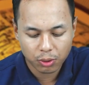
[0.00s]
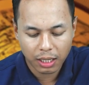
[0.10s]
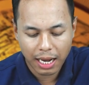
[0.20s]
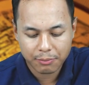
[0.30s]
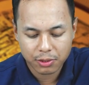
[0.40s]

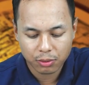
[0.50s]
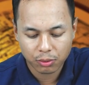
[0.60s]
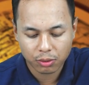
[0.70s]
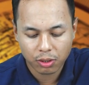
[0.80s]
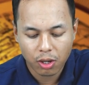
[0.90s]

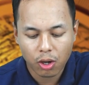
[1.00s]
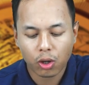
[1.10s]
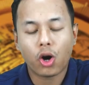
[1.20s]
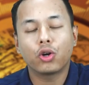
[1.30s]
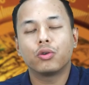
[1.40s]
limestone,
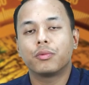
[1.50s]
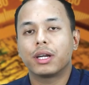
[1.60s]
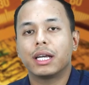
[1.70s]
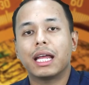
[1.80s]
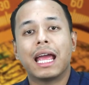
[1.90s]

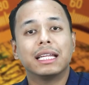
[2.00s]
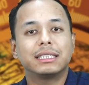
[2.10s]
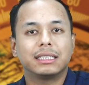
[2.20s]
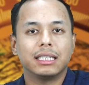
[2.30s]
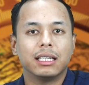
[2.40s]
conglomerate and shale.